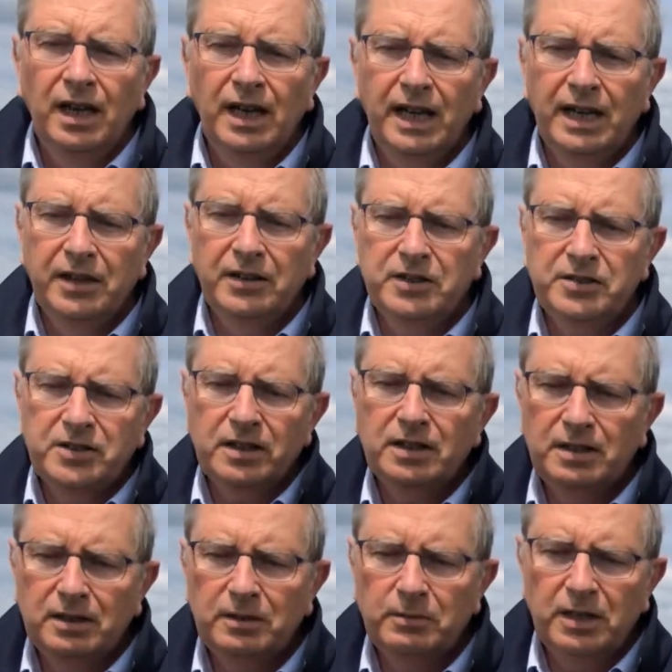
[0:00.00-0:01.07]
There's
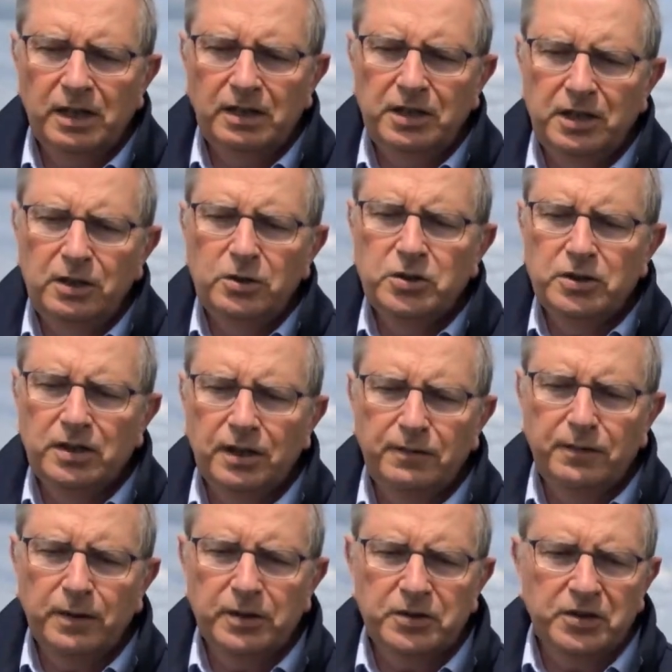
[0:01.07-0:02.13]
a huge
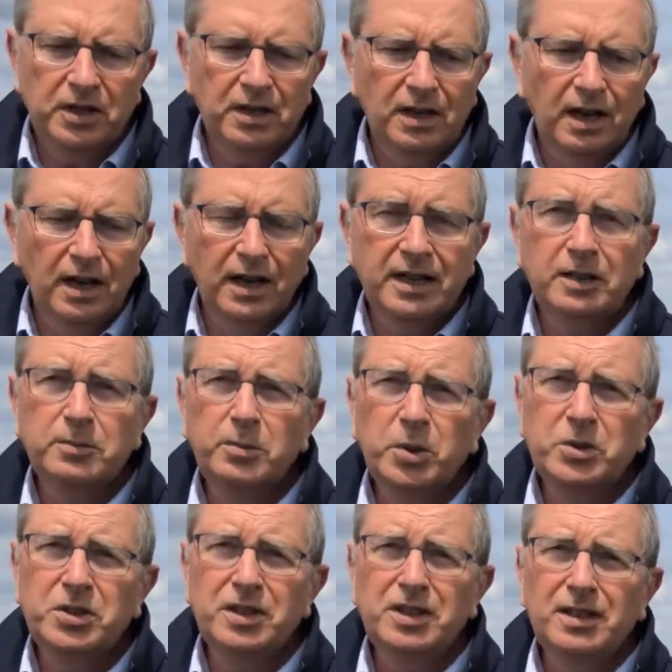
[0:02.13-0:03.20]
difference in height,
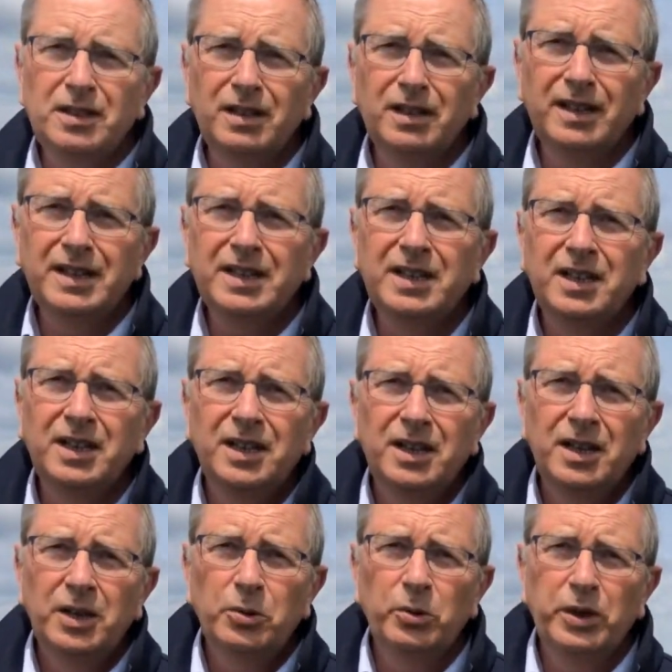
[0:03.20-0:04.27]
particularly
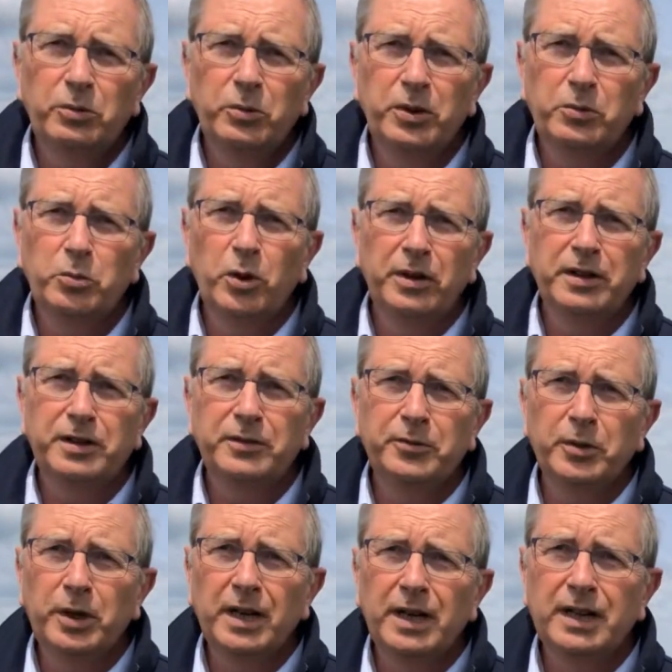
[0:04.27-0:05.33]
with one of the
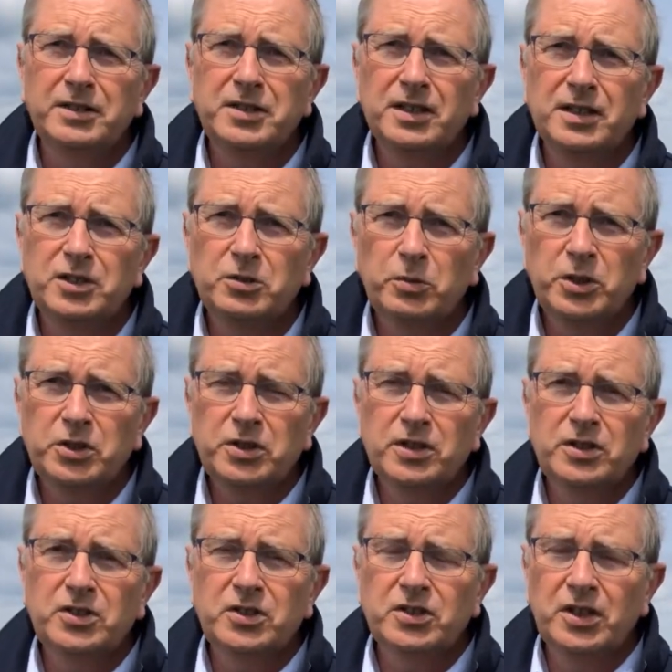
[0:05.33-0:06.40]
varieties, which
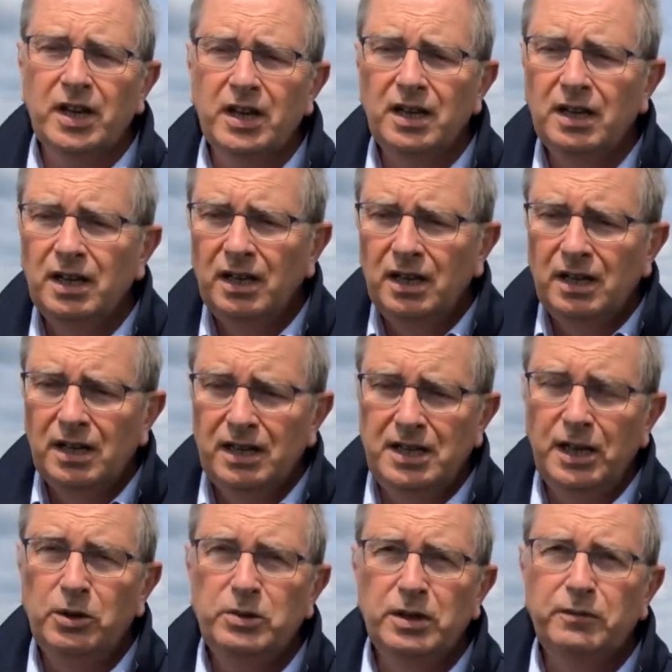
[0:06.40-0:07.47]
is a
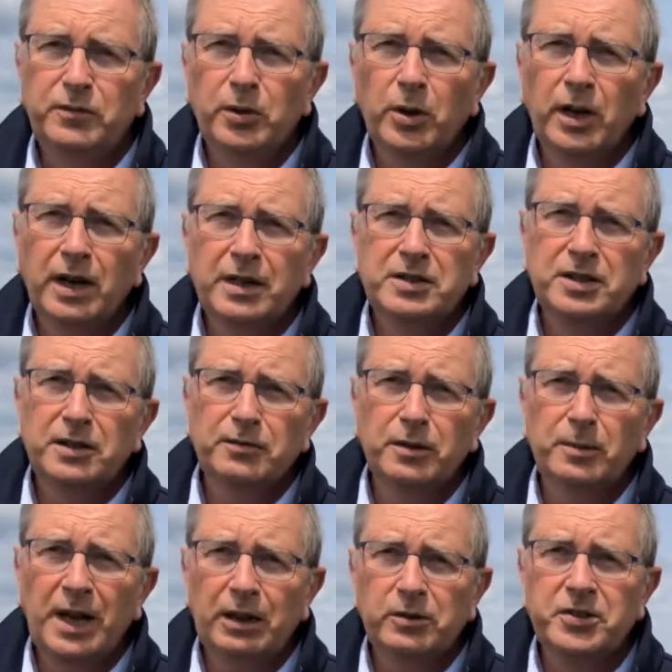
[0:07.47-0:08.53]
coded variety
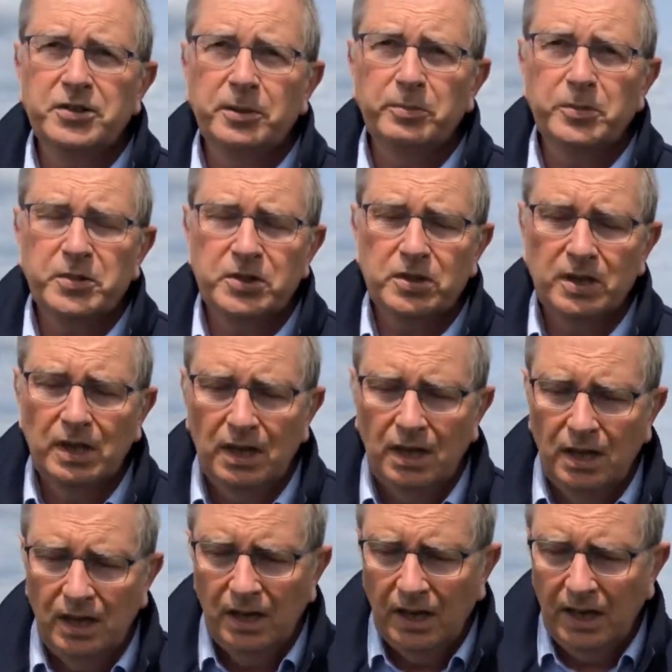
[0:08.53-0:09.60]
from Elsham's,
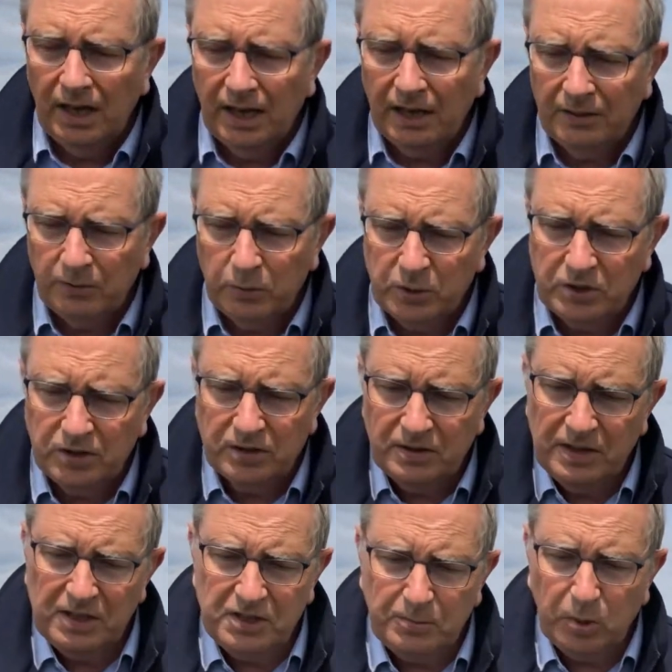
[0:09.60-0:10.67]
which
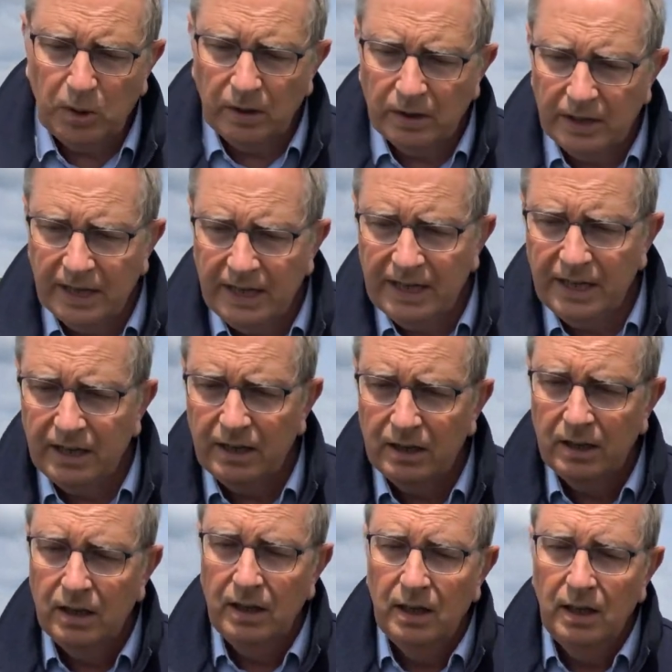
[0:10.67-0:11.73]
is this plot here.